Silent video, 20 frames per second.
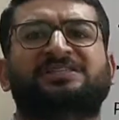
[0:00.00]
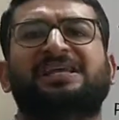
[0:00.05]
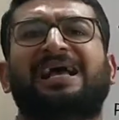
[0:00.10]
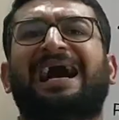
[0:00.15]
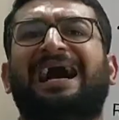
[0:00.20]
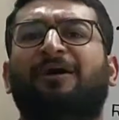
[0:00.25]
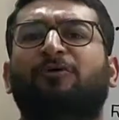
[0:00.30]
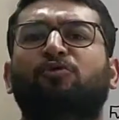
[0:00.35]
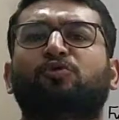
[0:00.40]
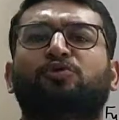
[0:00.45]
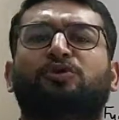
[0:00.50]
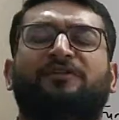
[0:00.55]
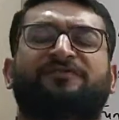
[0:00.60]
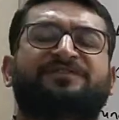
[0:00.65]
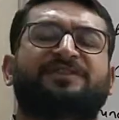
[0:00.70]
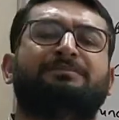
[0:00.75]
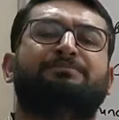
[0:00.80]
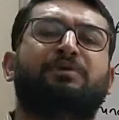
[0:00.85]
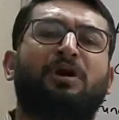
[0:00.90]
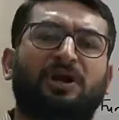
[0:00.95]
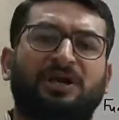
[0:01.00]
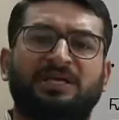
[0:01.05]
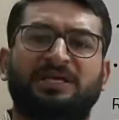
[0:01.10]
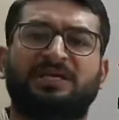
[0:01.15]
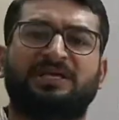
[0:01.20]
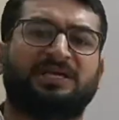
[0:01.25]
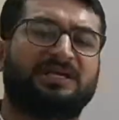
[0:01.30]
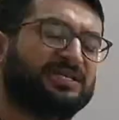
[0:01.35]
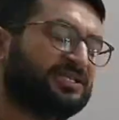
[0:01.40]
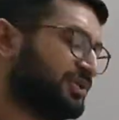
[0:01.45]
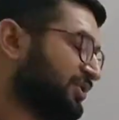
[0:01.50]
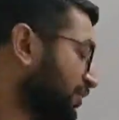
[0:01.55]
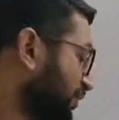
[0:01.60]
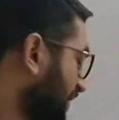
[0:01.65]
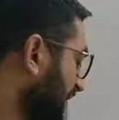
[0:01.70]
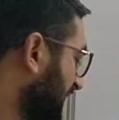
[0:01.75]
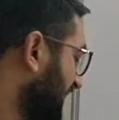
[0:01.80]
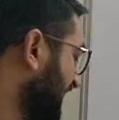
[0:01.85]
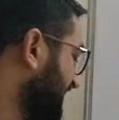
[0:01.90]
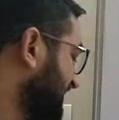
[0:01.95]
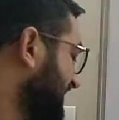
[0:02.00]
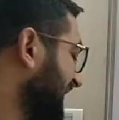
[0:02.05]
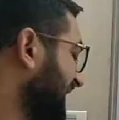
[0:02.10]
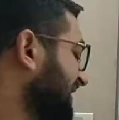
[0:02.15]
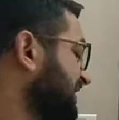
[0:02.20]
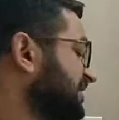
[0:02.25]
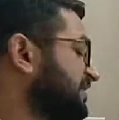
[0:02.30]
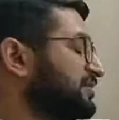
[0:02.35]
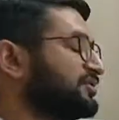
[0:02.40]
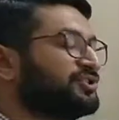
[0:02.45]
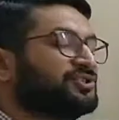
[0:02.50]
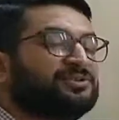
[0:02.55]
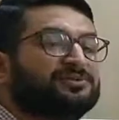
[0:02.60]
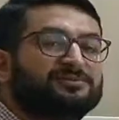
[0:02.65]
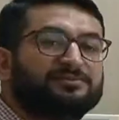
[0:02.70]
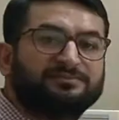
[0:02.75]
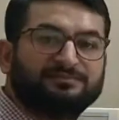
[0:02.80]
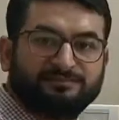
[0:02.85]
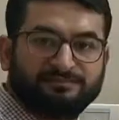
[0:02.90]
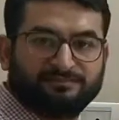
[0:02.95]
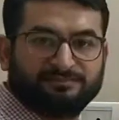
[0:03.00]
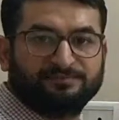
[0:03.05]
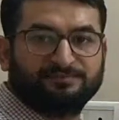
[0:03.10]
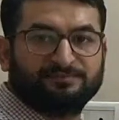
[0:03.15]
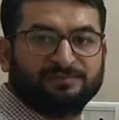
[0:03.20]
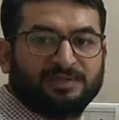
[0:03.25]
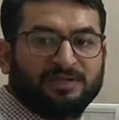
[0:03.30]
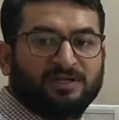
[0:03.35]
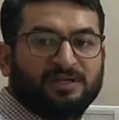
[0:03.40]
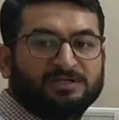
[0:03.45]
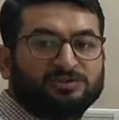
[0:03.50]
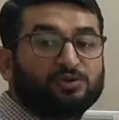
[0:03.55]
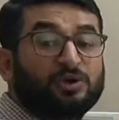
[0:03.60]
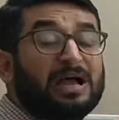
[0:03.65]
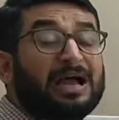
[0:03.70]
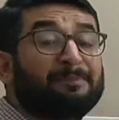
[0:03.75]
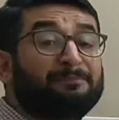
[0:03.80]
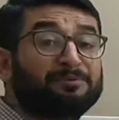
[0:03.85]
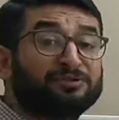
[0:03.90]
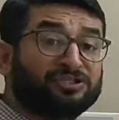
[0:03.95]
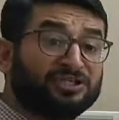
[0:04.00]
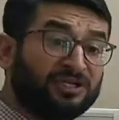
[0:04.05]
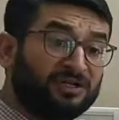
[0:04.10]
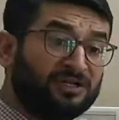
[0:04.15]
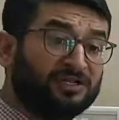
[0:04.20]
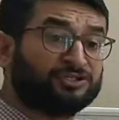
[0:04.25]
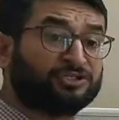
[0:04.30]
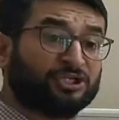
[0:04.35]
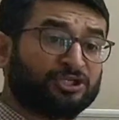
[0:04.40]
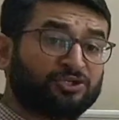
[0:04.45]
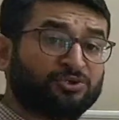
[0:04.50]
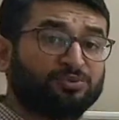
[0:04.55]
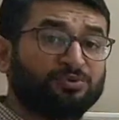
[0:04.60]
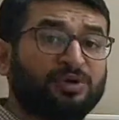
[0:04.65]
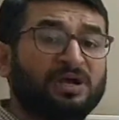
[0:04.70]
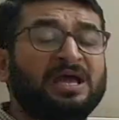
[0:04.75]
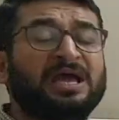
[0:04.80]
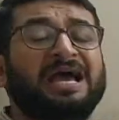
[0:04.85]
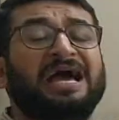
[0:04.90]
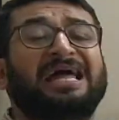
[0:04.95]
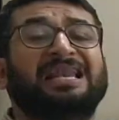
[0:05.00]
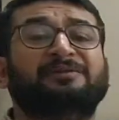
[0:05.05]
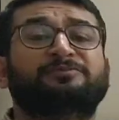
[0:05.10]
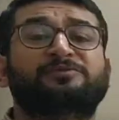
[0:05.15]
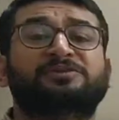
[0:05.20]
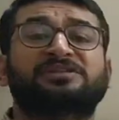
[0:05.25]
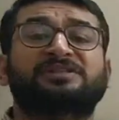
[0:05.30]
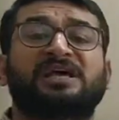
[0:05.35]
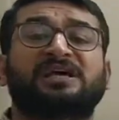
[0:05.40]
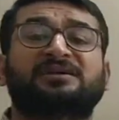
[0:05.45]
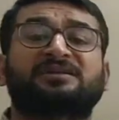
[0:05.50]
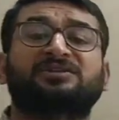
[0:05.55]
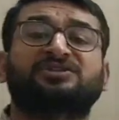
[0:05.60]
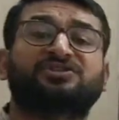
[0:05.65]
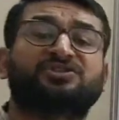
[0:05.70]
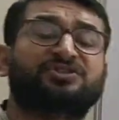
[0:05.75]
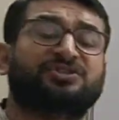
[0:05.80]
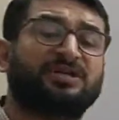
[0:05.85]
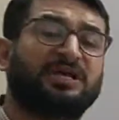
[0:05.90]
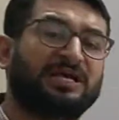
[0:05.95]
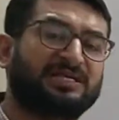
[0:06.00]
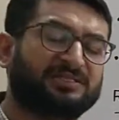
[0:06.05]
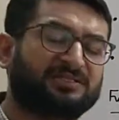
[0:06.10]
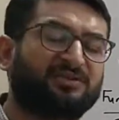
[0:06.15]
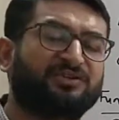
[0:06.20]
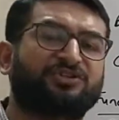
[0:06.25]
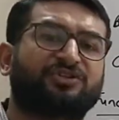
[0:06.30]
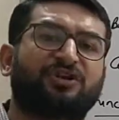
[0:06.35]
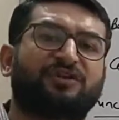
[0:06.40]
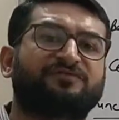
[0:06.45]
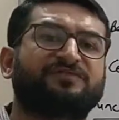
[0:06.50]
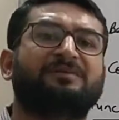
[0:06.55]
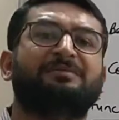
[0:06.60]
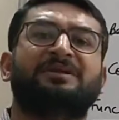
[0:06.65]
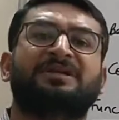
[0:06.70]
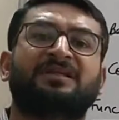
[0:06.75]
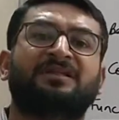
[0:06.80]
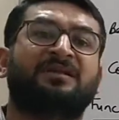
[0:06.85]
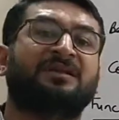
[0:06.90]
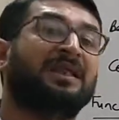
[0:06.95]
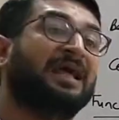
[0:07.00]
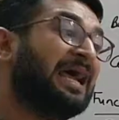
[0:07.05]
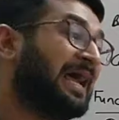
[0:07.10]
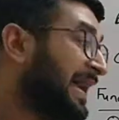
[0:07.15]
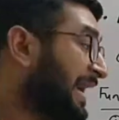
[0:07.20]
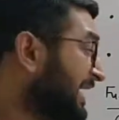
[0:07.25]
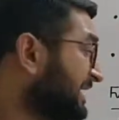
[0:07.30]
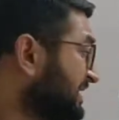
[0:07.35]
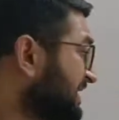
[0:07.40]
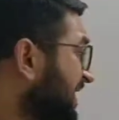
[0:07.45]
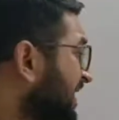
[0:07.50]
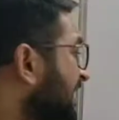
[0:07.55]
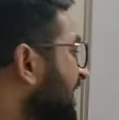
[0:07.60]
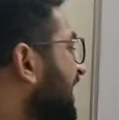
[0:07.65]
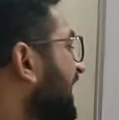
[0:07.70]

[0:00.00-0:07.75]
out of the body is known as excretion. So epithelial tissue helps in the excretion of the material. As I